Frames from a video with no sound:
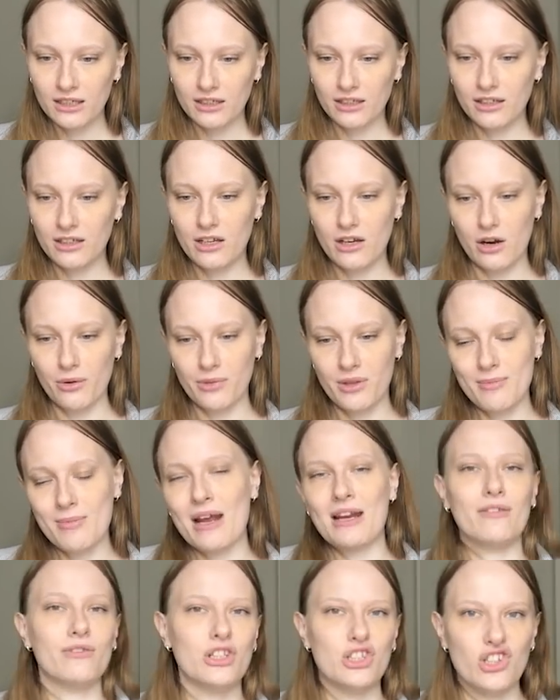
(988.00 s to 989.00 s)
You know, they
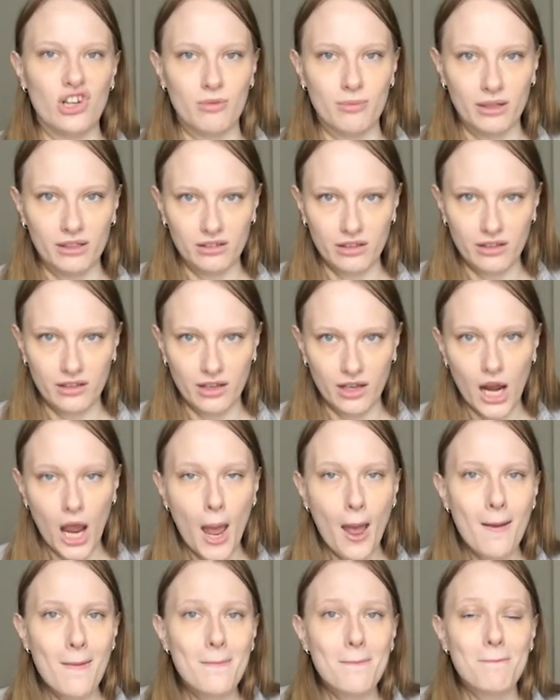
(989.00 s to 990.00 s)
might have the Jane Bingley thing.
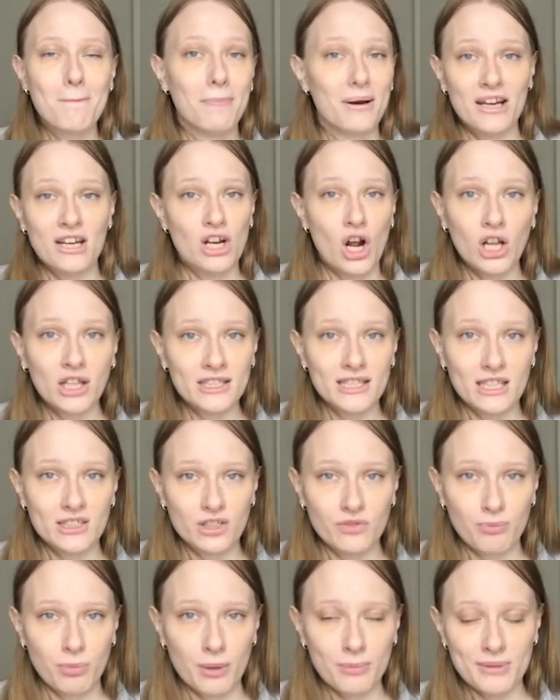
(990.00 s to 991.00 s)
But in all intents
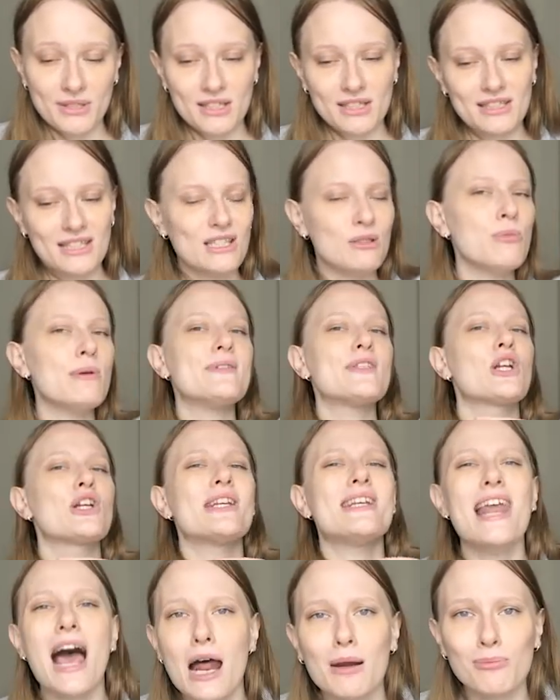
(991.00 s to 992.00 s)
and purposes, these movies are
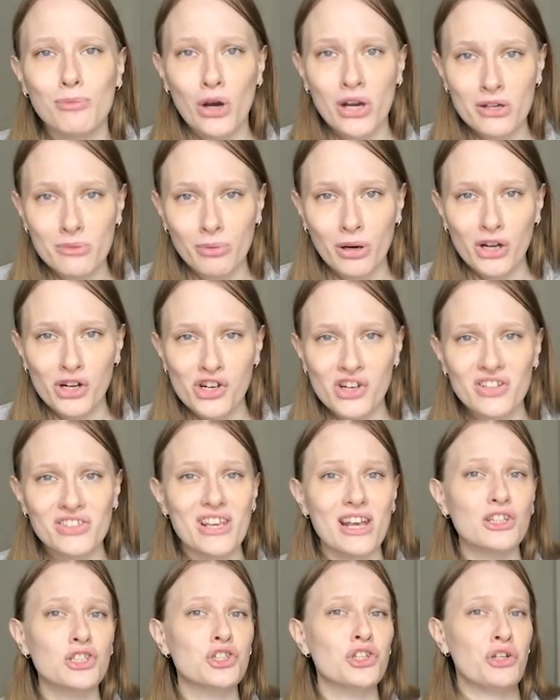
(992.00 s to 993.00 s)
not Pride and Prejudice
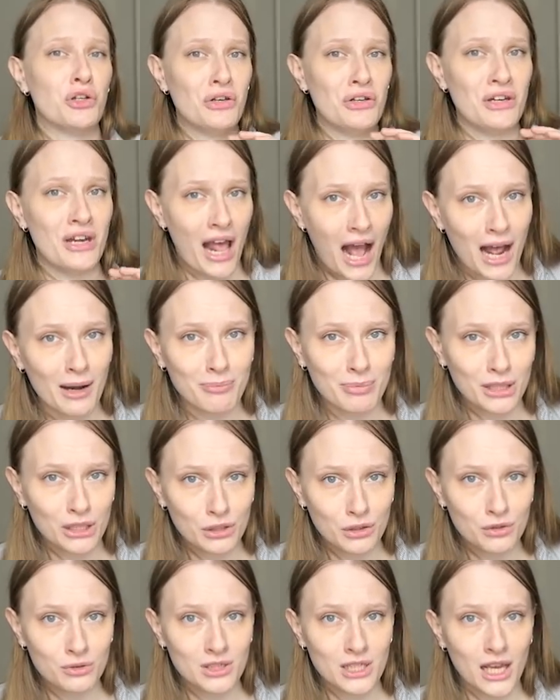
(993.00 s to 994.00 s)
and should not be
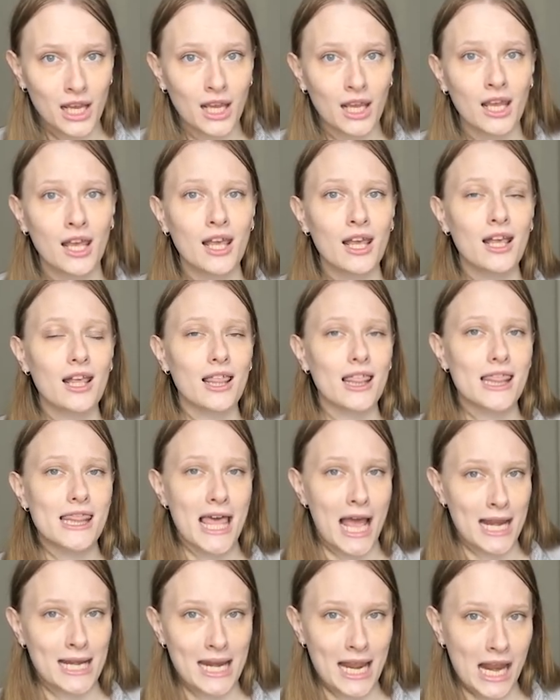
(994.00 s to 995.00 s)
using
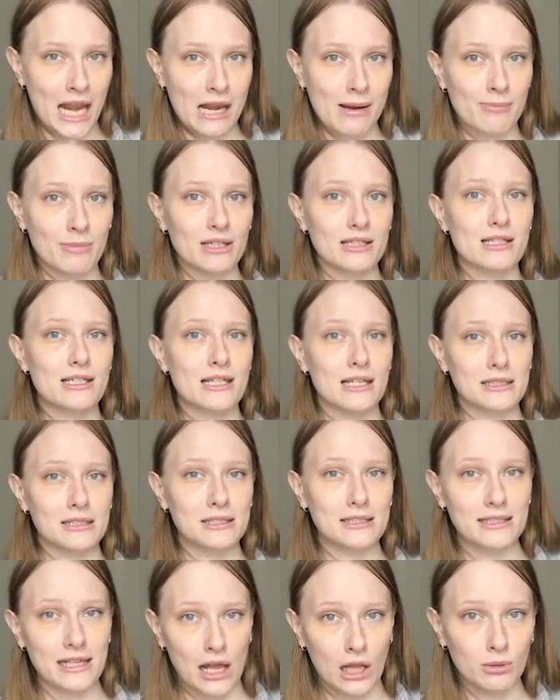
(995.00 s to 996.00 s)
that name to
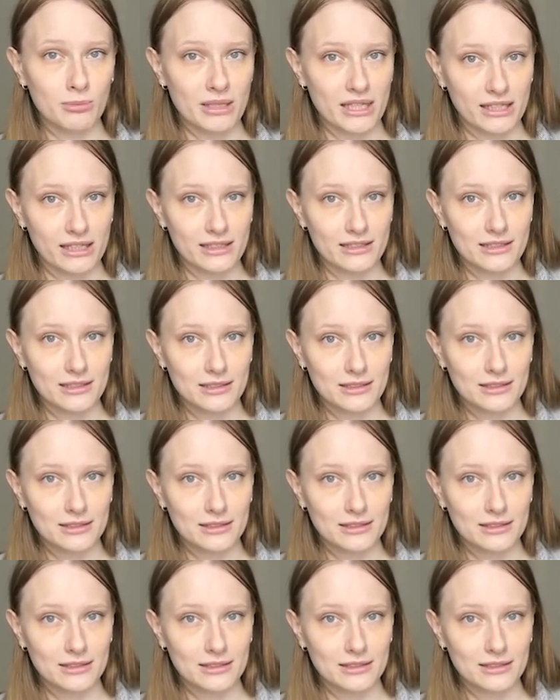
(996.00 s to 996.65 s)
sell me it.